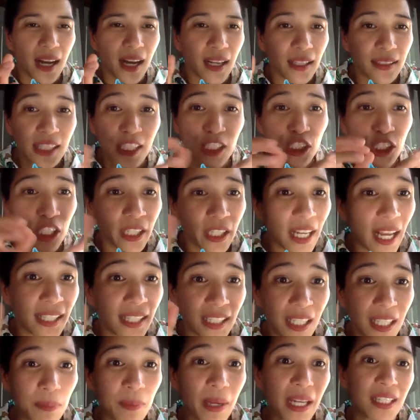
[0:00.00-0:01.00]
Teacher
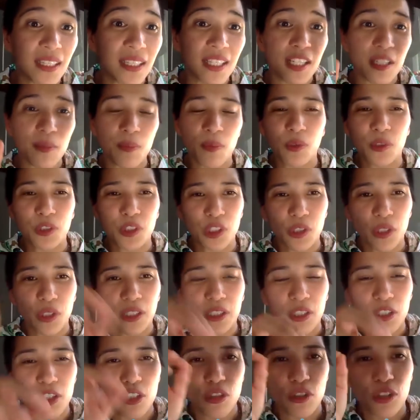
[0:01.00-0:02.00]
Candy made this module.
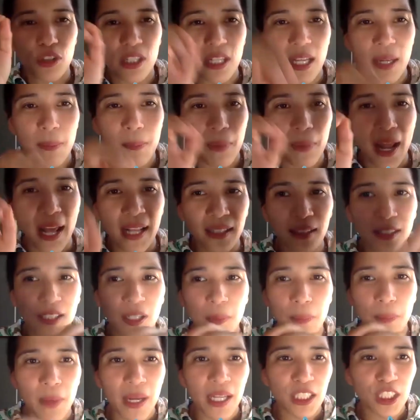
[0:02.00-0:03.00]
No? So they plant
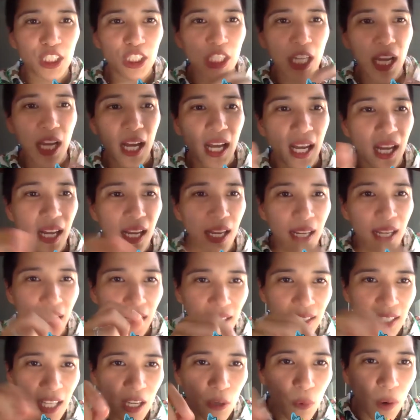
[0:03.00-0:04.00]
their pet chai
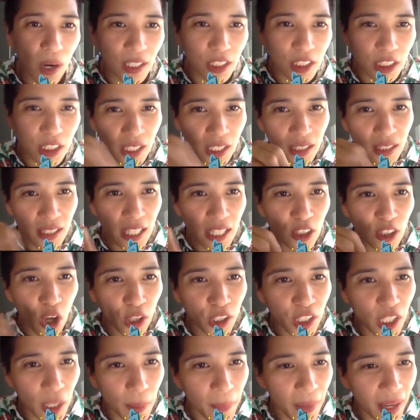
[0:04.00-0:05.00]
and they watch it. They
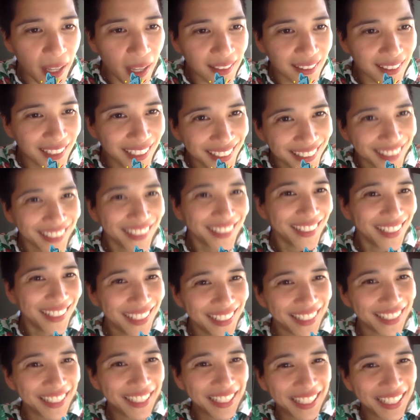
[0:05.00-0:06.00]
document
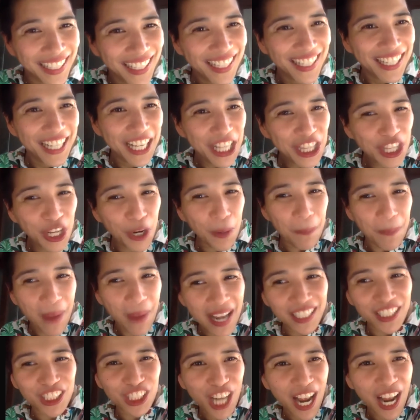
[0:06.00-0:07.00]
their
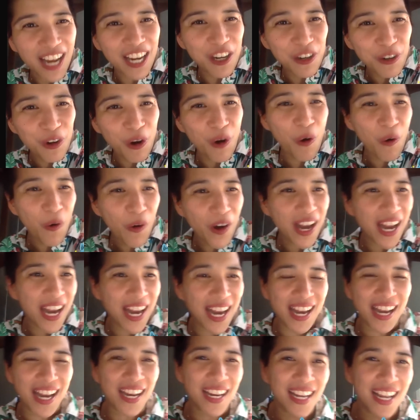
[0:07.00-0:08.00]
pet chai
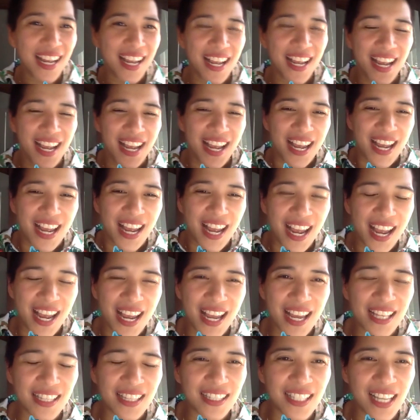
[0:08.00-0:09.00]
growing.
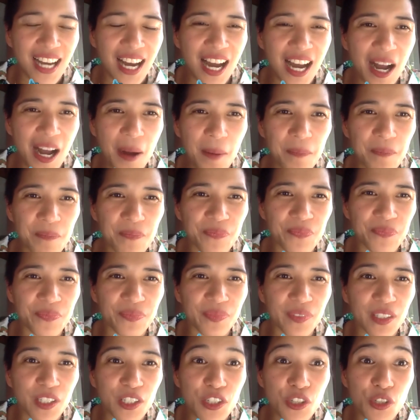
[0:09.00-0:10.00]
And
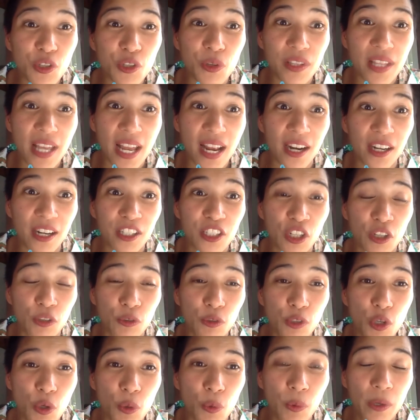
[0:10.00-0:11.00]
so
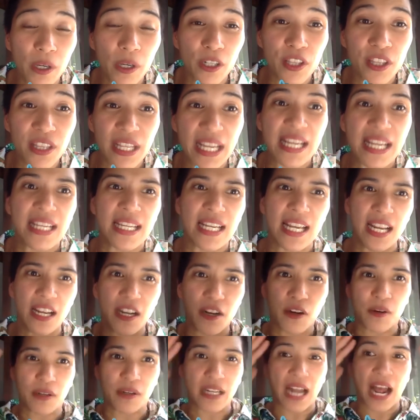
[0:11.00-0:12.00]
we're
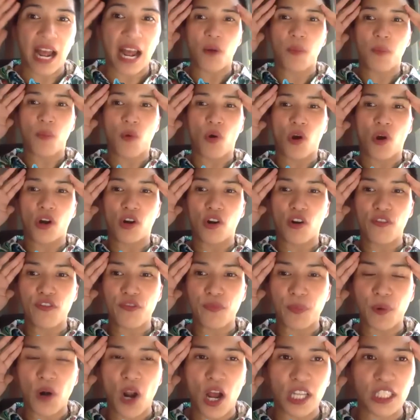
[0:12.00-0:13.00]
thinking now more of
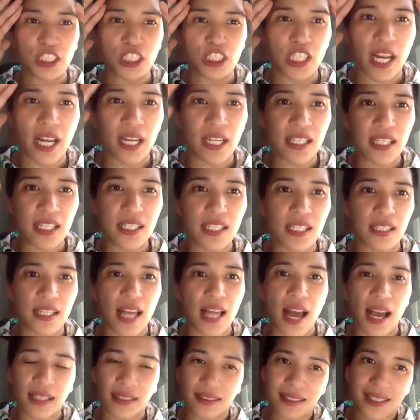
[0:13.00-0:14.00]
projects
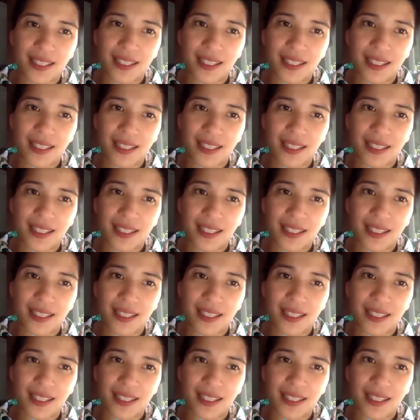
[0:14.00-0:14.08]
that